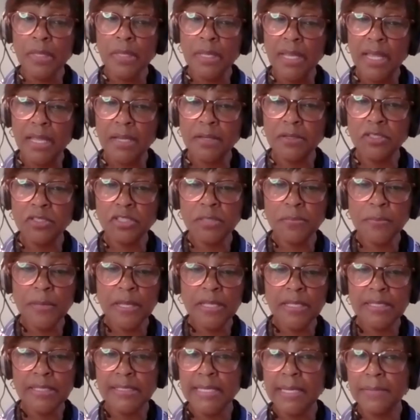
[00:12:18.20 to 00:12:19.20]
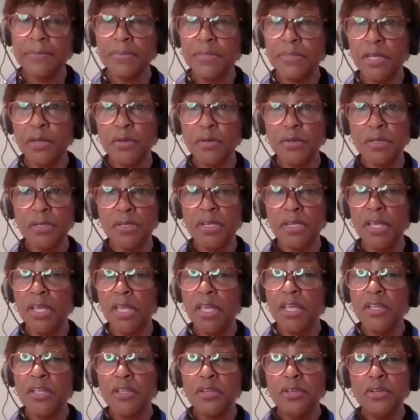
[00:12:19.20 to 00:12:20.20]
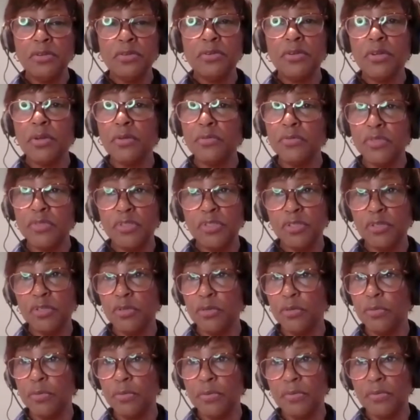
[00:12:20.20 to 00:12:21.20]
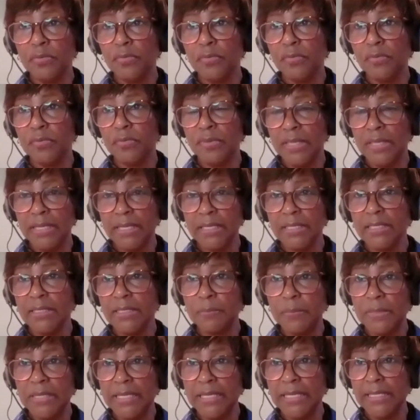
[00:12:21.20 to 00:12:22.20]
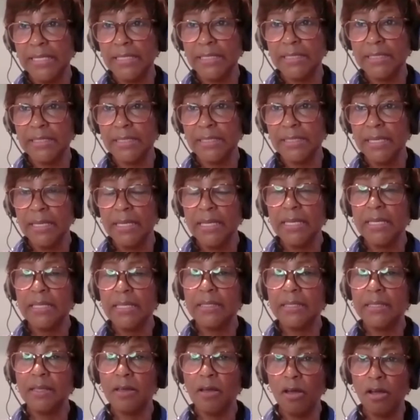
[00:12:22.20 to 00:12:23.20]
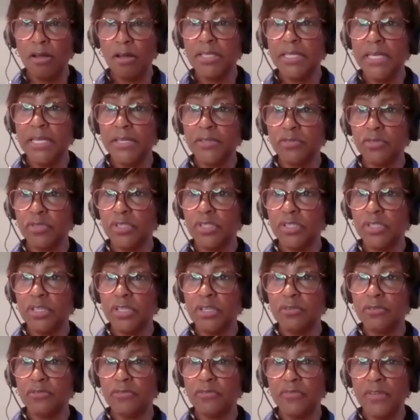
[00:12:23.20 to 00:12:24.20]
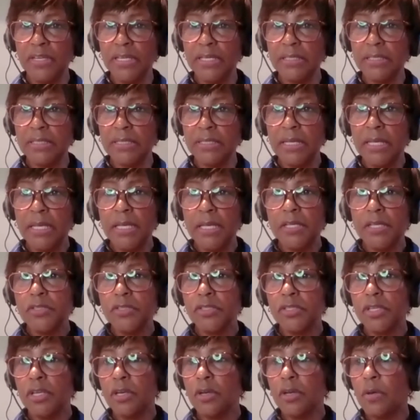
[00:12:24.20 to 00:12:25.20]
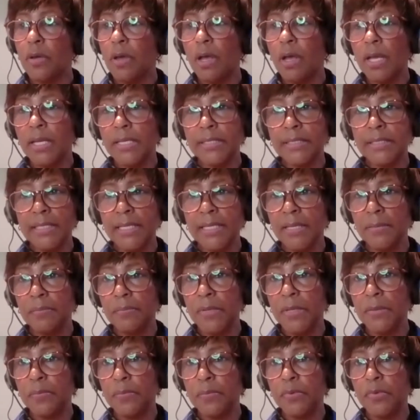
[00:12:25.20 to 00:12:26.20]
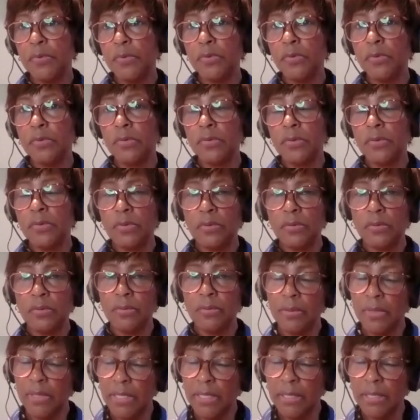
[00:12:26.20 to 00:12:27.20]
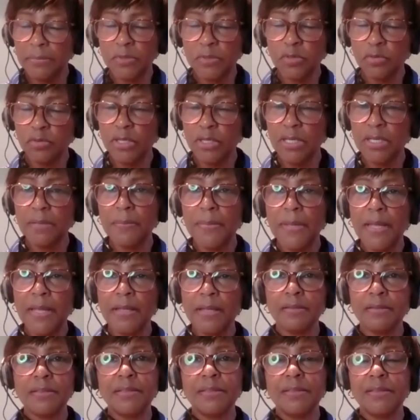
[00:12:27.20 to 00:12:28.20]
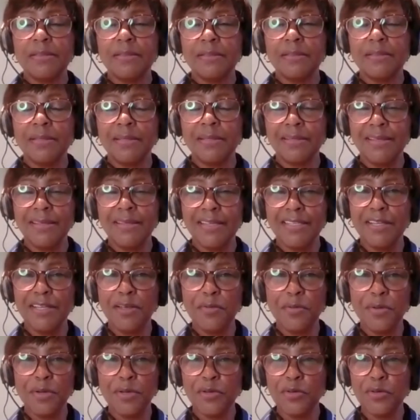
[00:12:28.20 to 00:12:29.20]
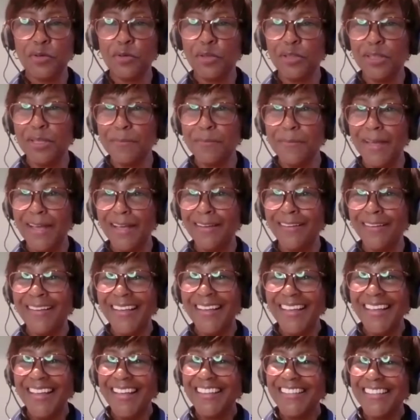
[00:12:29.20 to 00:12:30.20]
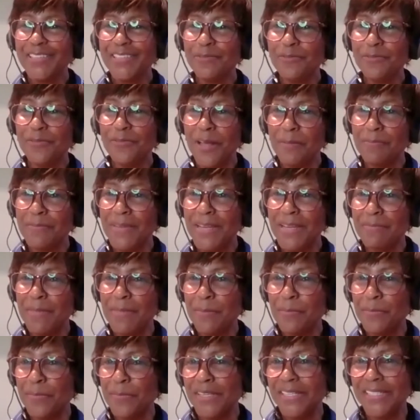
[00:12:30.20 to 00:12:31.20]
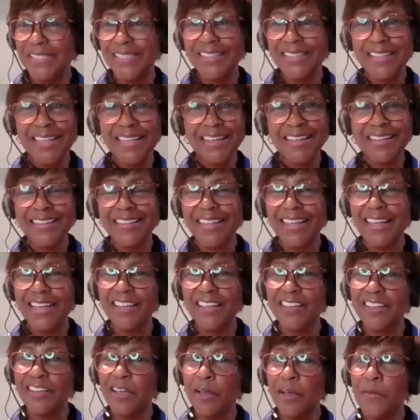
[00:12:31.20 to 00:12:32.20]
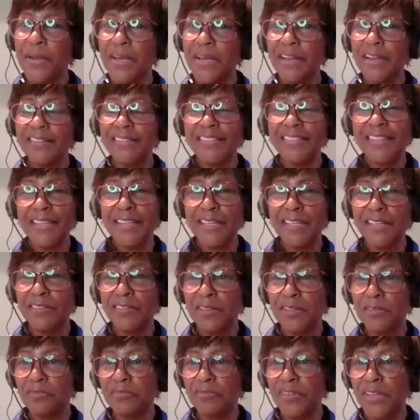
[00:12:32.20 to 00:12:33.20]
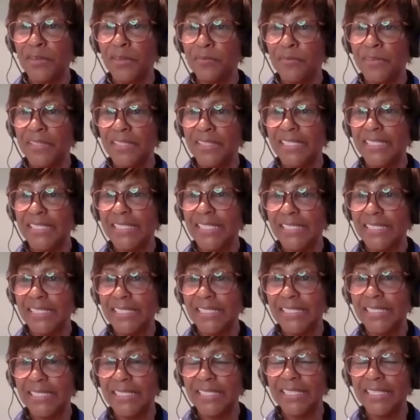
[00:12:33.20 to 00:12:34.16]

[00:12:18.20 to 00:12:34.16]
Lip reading: And just by the same token, you don't do things, please, that are dangerous to your feet. So I see people, and I'm talking about, I don't want to call them out, some family members, and they're going at the feet with the scissors.